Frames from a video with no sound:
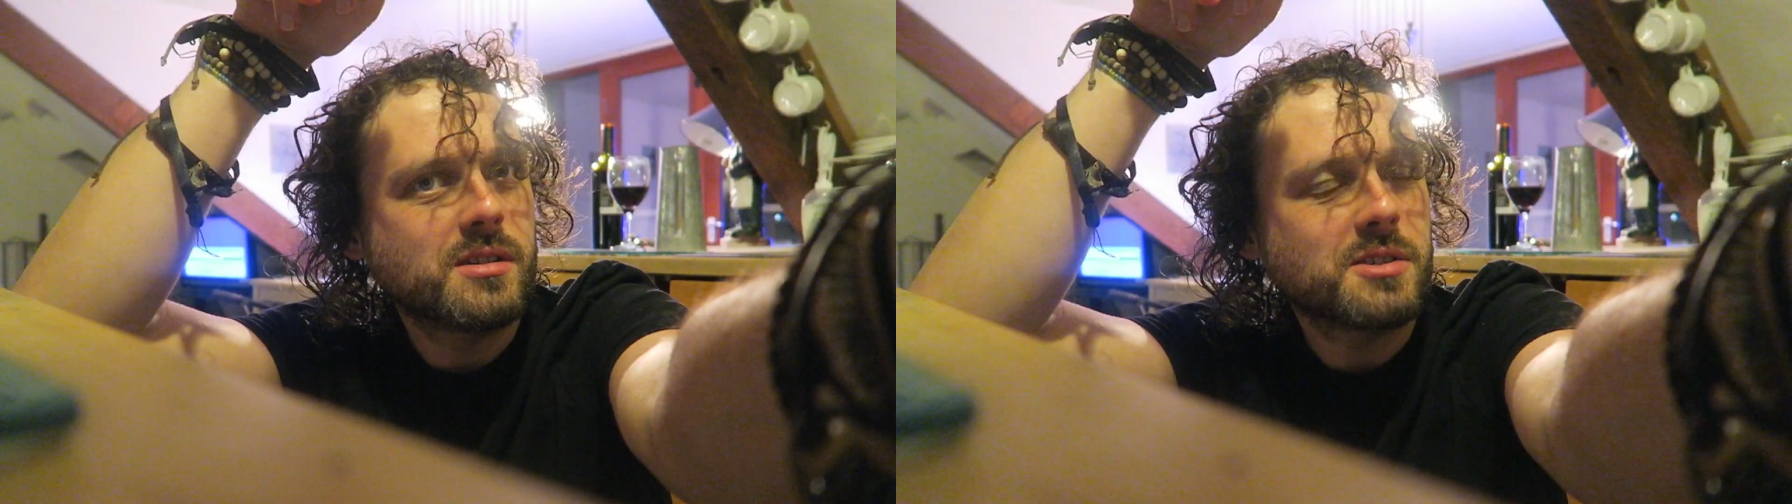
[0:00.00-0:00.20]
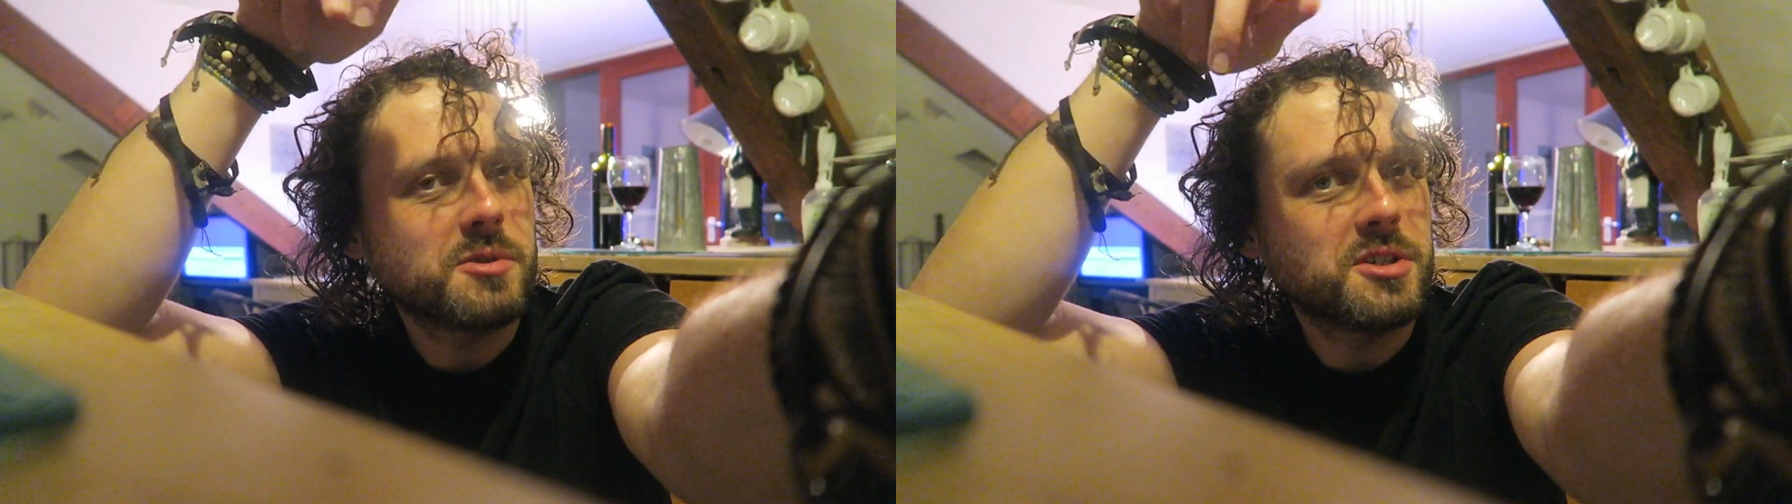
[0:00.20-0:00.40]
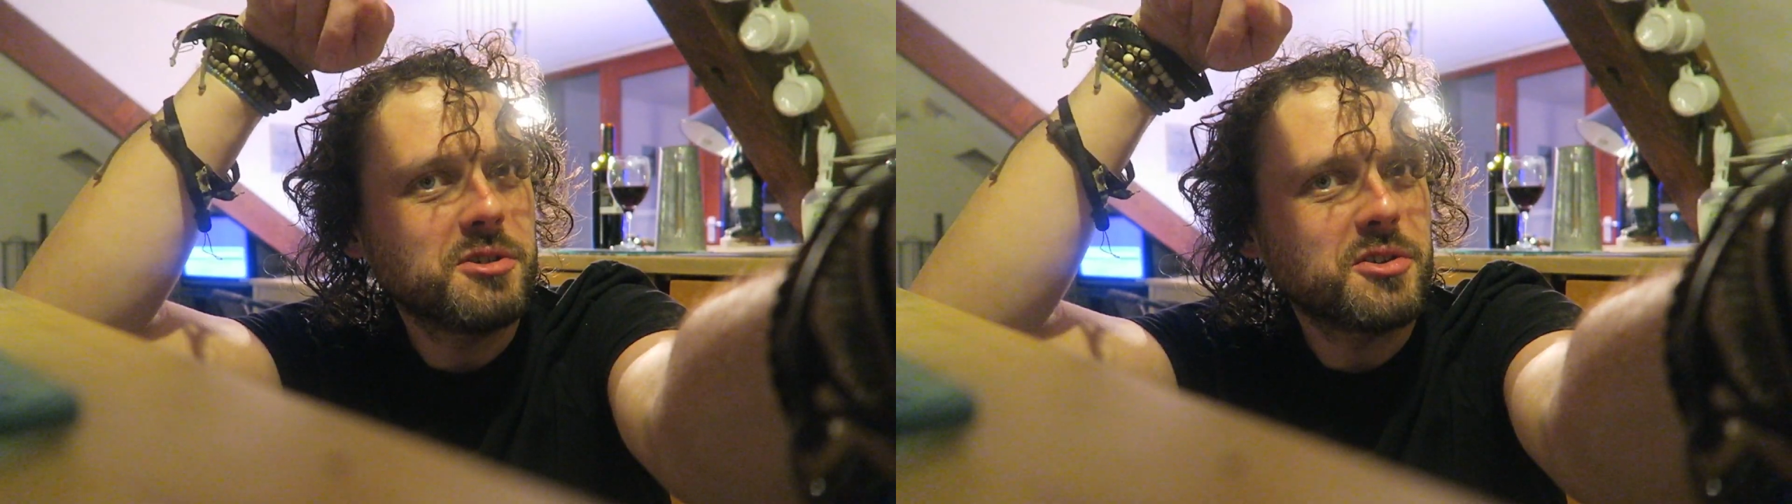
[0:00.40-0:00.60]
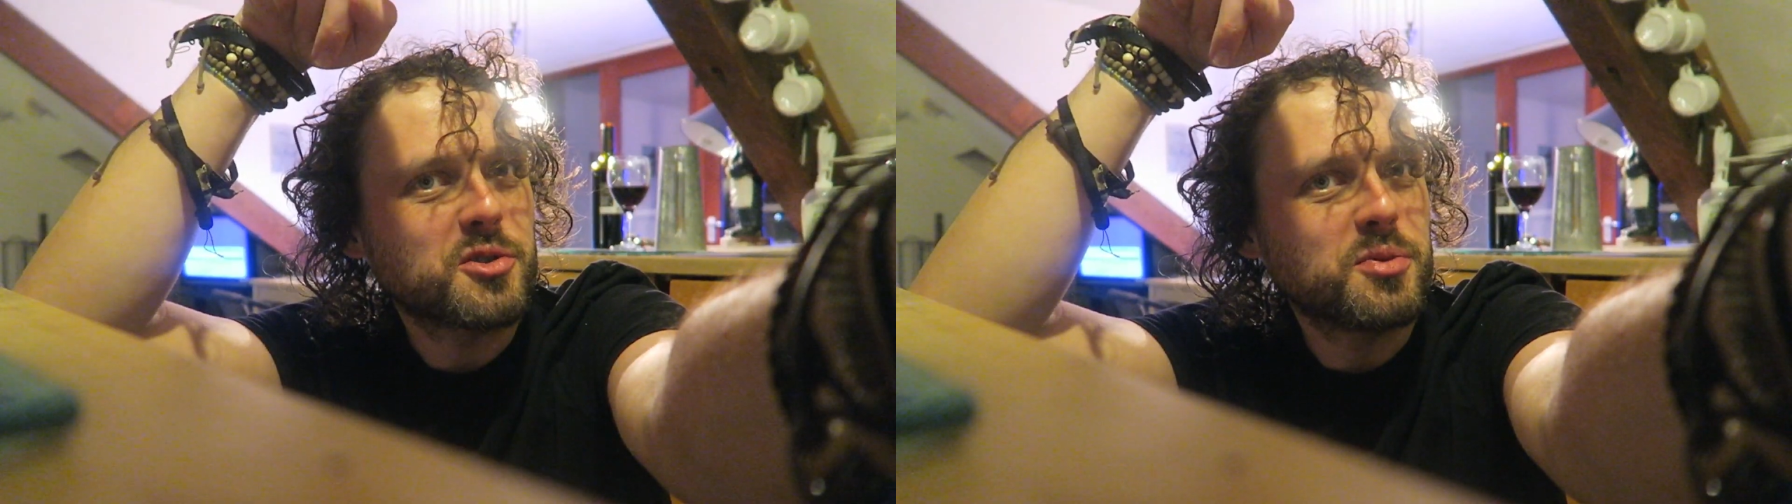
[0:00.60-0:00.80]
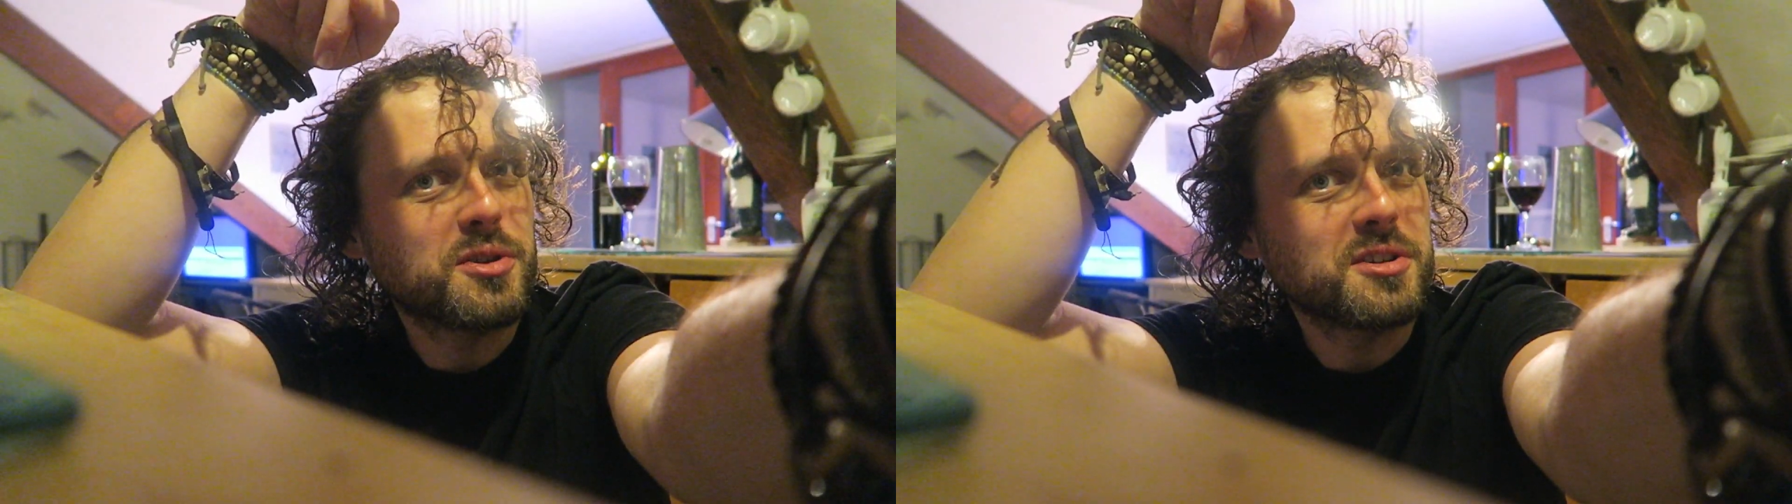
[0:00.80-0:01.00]
If I do
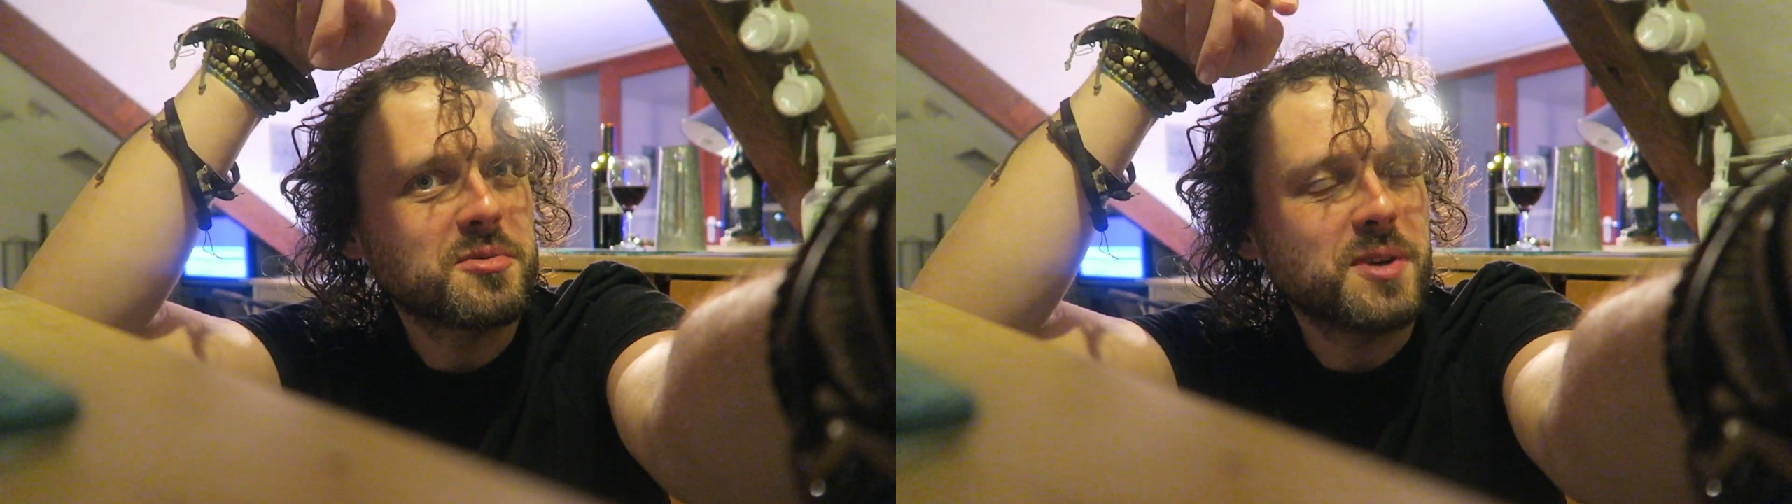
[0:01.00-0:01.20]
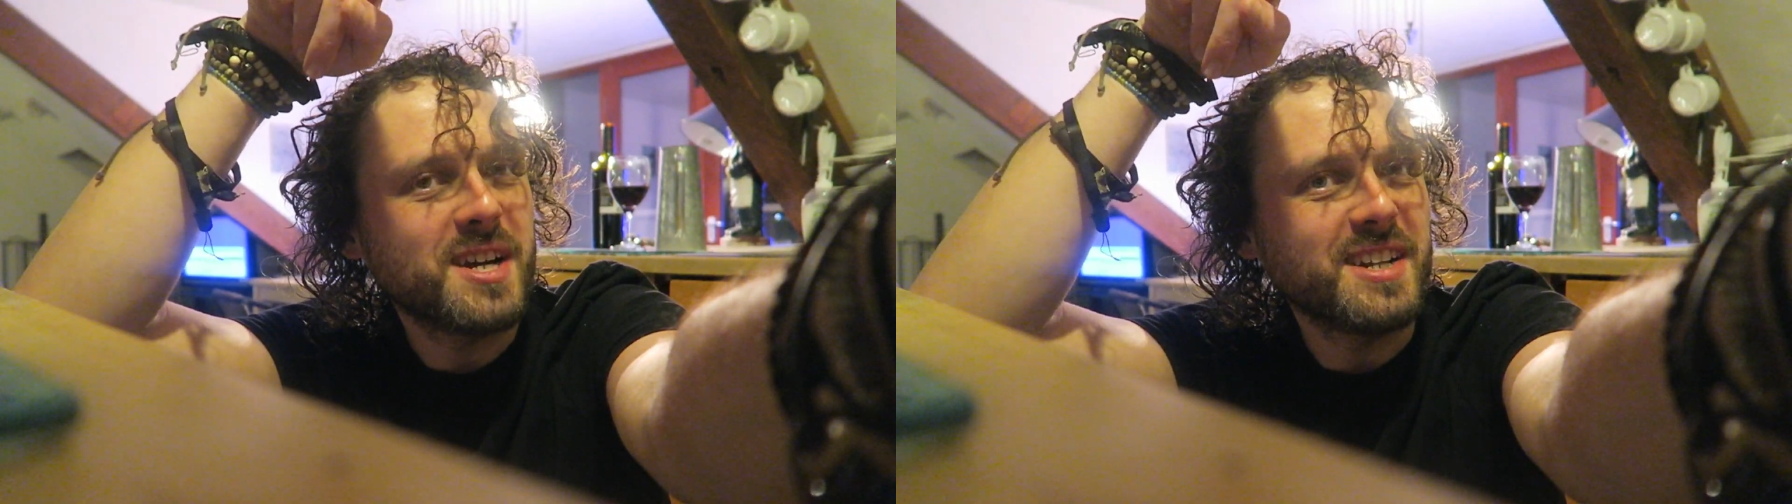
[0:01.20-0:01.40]
Yorkshire pudding as well,